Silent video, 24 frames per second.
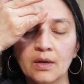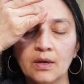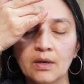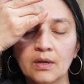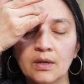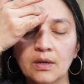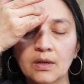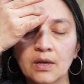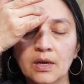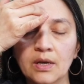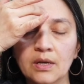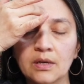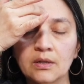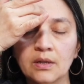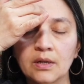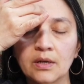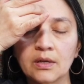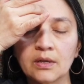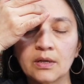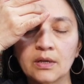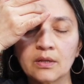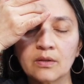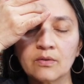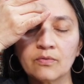And again,
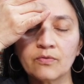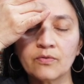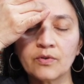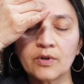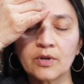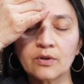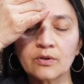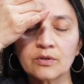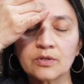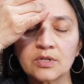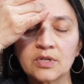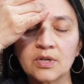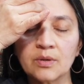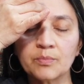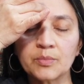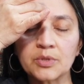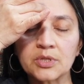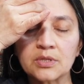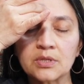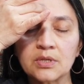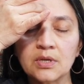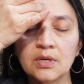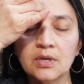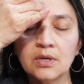letting the
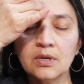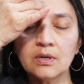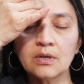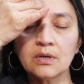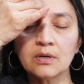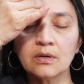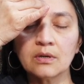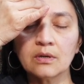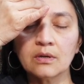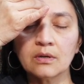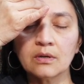fingertips sink.